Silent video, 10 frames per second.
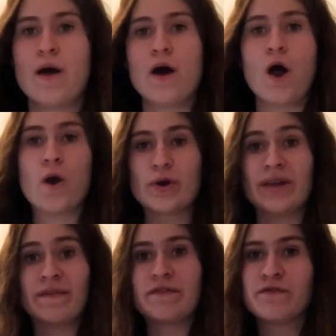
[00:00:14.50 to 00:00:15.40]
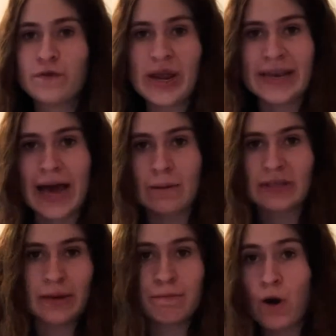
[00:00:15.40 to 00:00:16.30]
Or even 3 times and
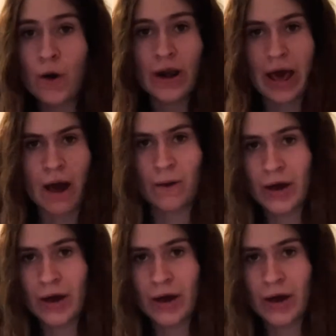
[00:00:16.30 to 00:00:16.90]
more an hour?